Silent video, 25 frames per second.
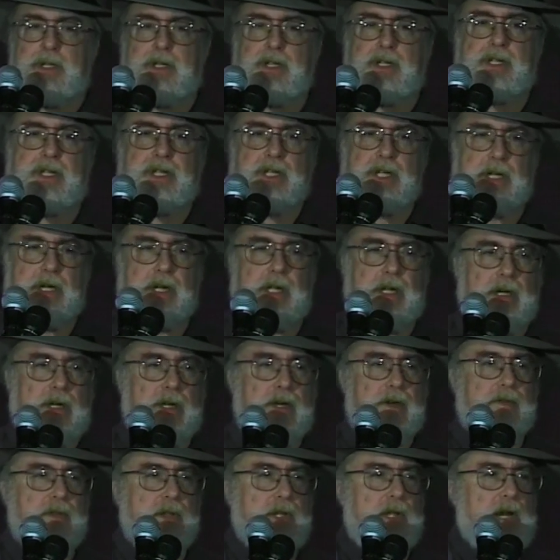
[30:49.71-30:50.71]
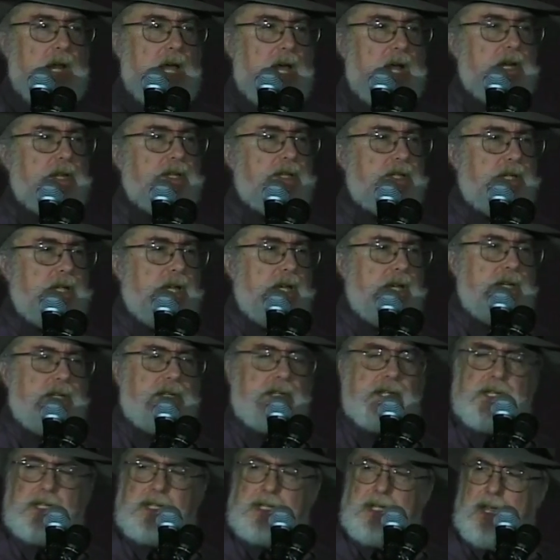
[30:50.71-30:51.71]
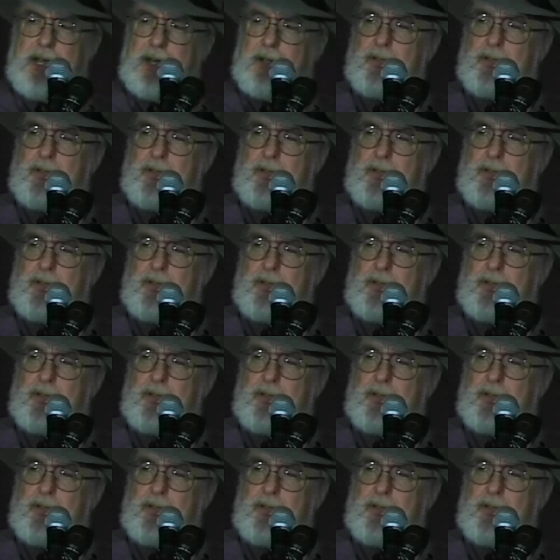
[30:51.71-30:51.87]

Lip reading: the Senate of the United States says, I